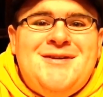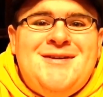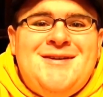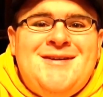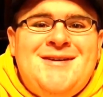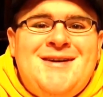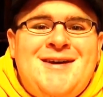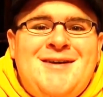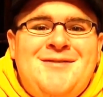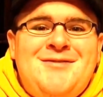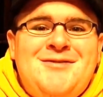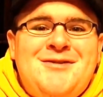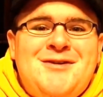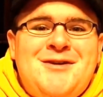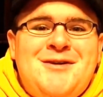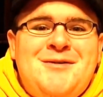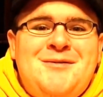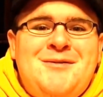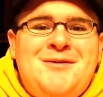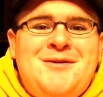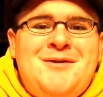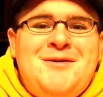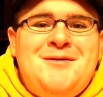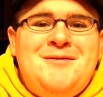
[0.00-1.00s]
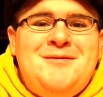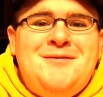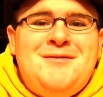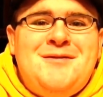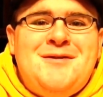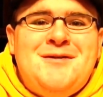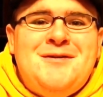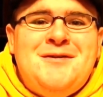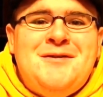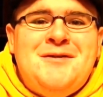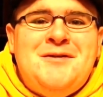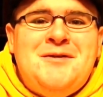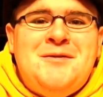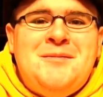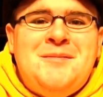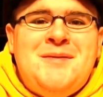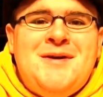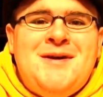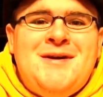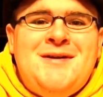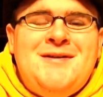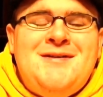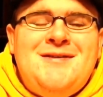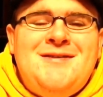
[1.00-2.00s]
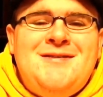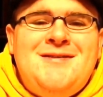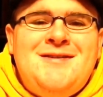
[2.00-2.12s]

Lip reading: I wore them for a little bit.